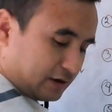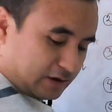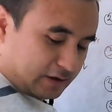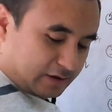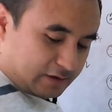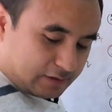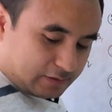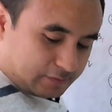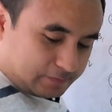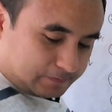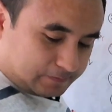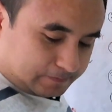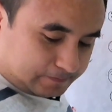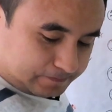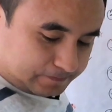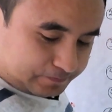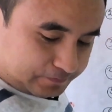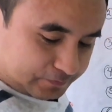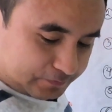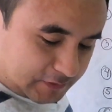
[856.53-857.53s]

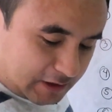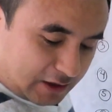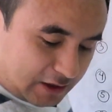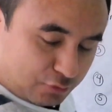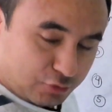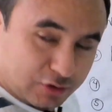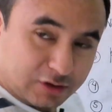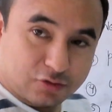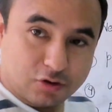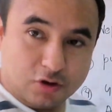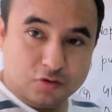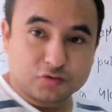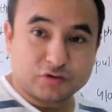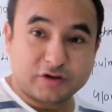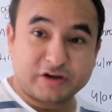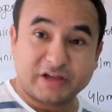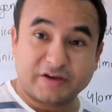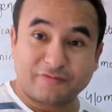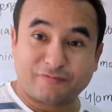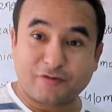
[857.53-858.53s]
then we'll go to
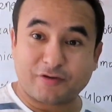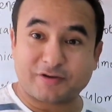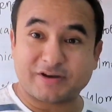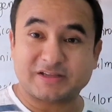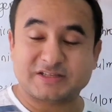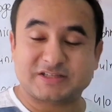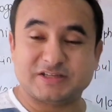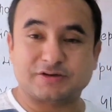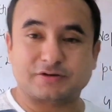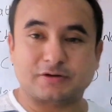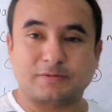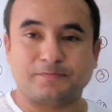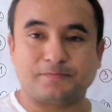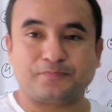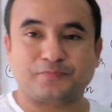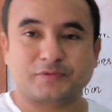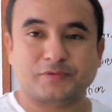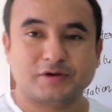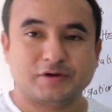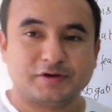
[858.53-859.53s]
the nephrotic syndrome.
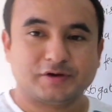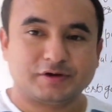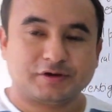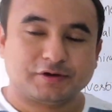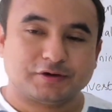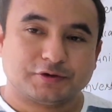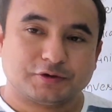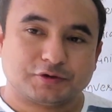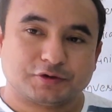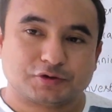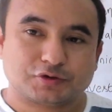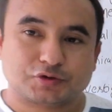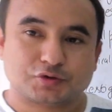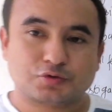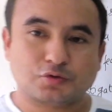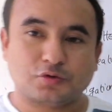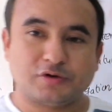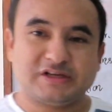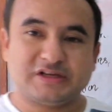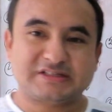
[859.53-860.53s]

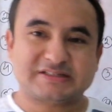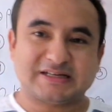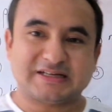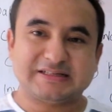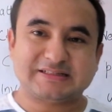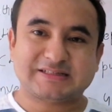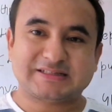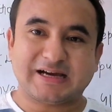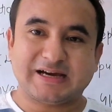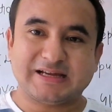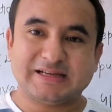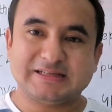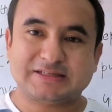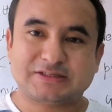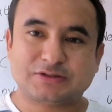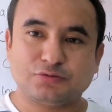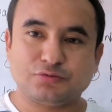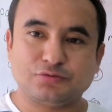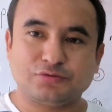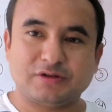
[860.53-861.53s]
So in
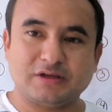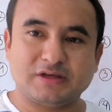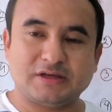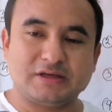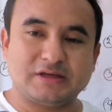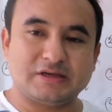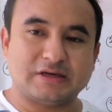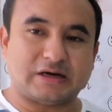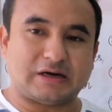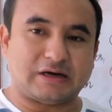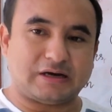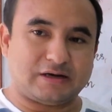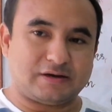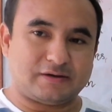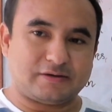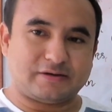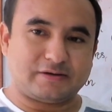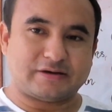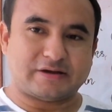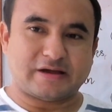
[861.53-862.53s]
contrary to the
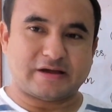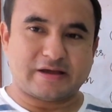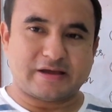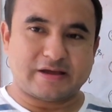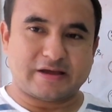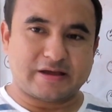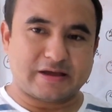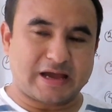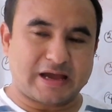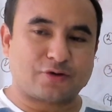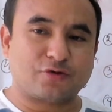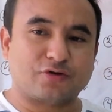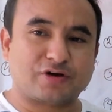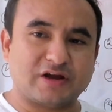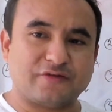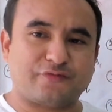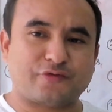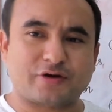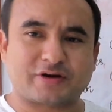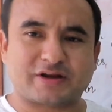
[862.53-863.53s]
acute
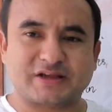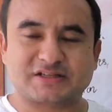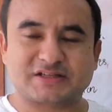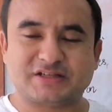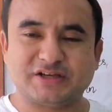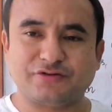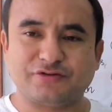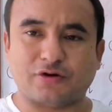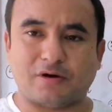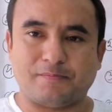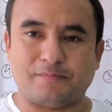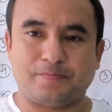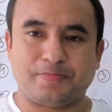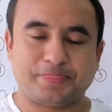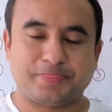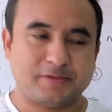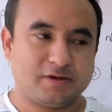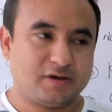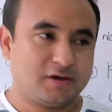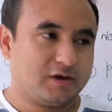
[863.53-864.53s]
nephrotic syndrome,
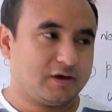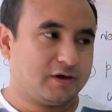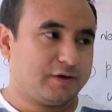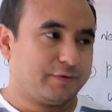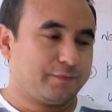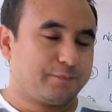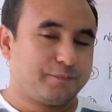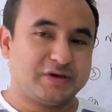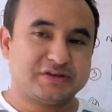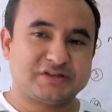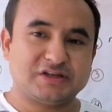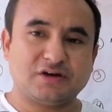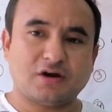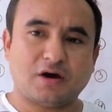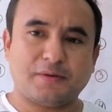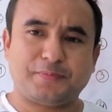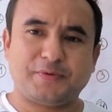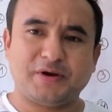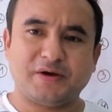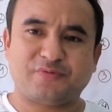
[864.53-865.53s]
patient
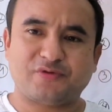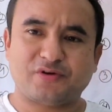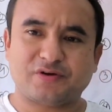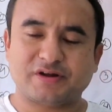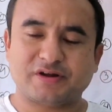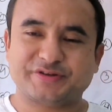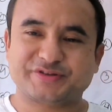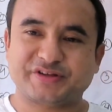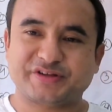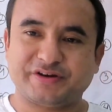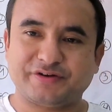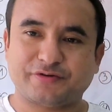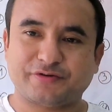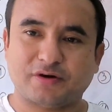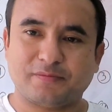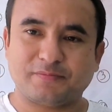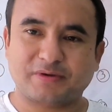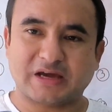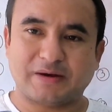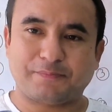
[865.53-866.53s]
of nephrotic
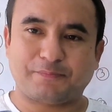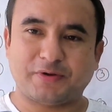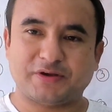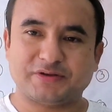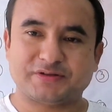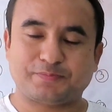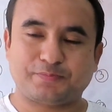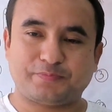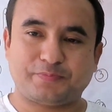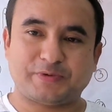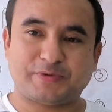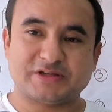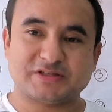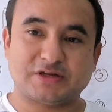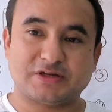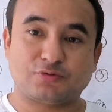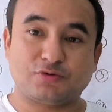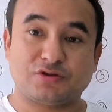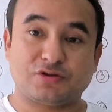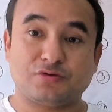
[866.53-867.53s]
syndrome can
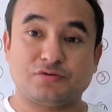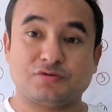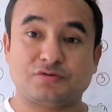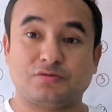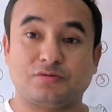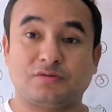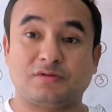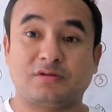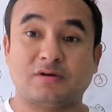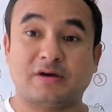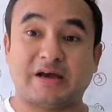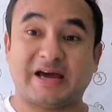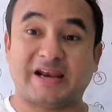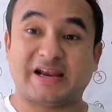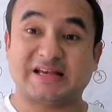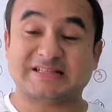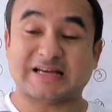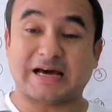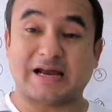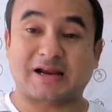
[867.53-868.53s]
present with the
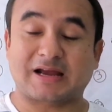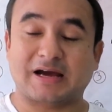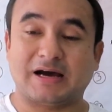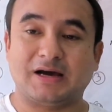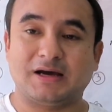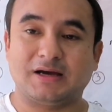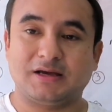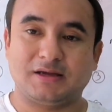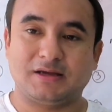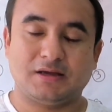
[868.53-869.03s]
anasarca,